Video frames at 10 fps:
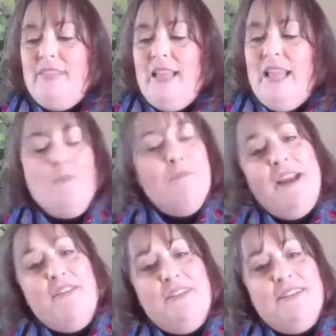it
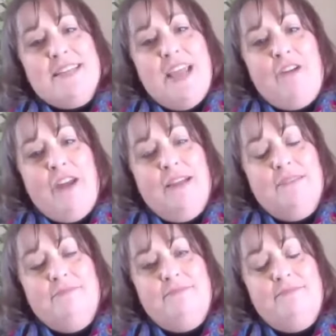might feel scary.
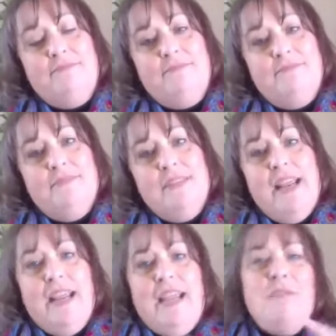
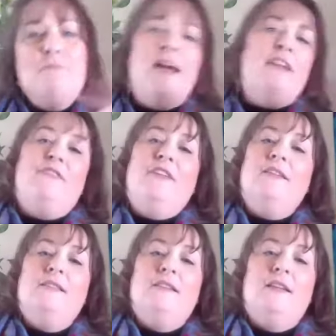It might
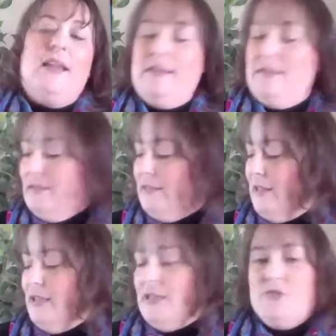feel like
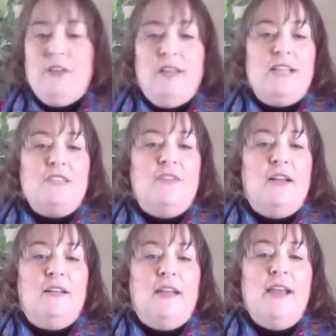the Israelites
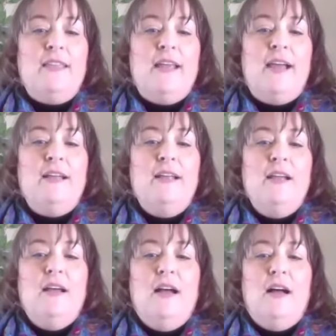felt like that
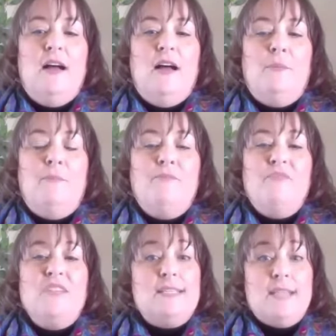
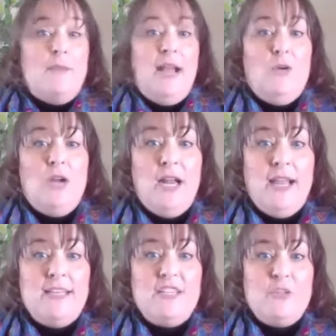somehow God
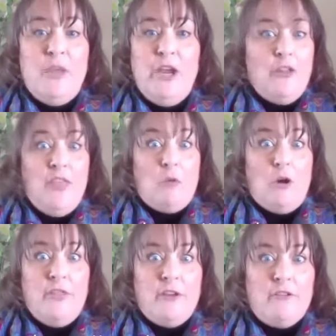had disappeared and they were
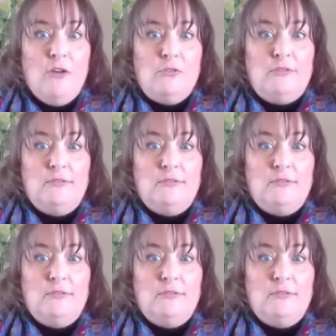on their own.